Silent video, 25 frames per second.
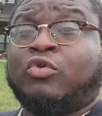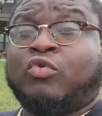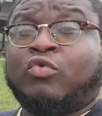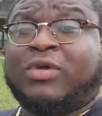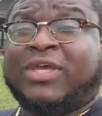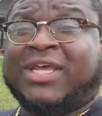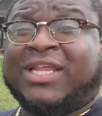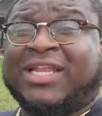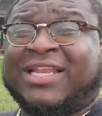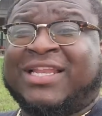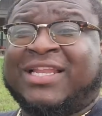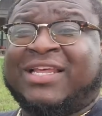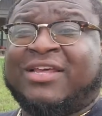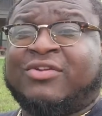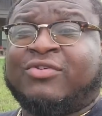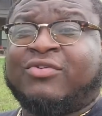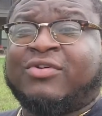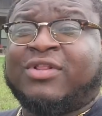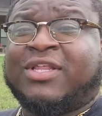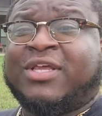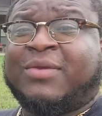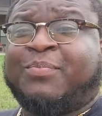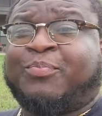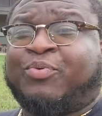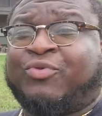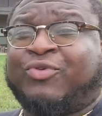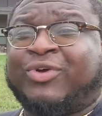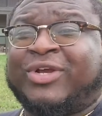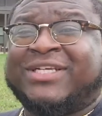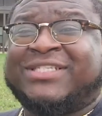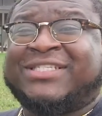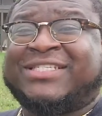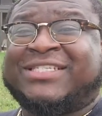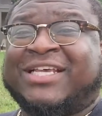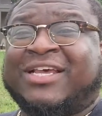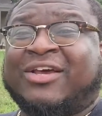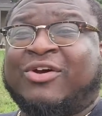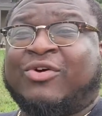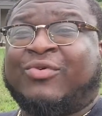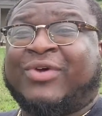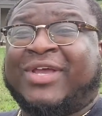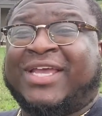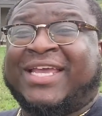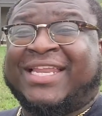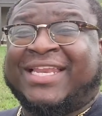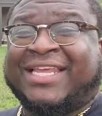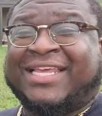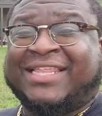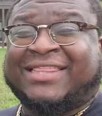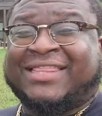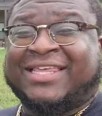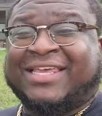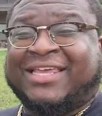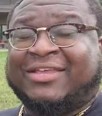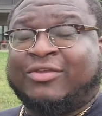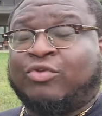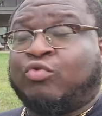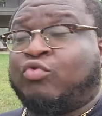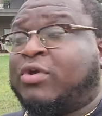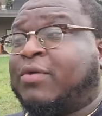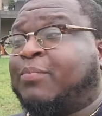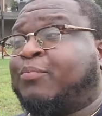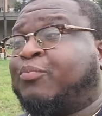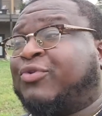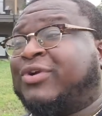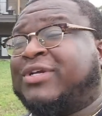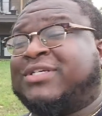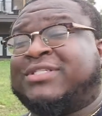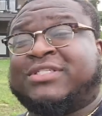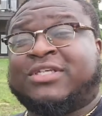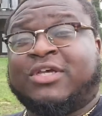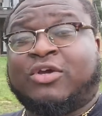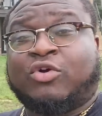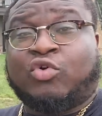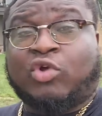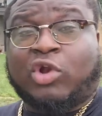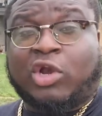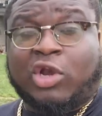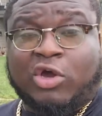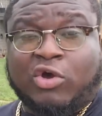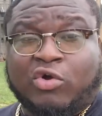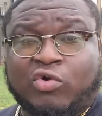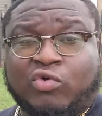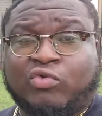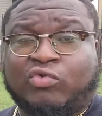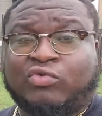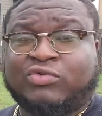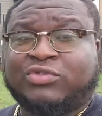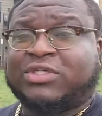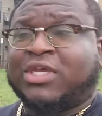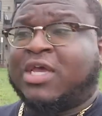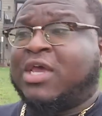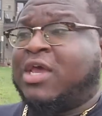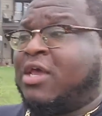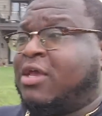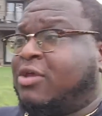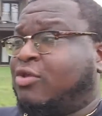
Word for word: You can literally pre-sell anything. You could pre-sell clothes.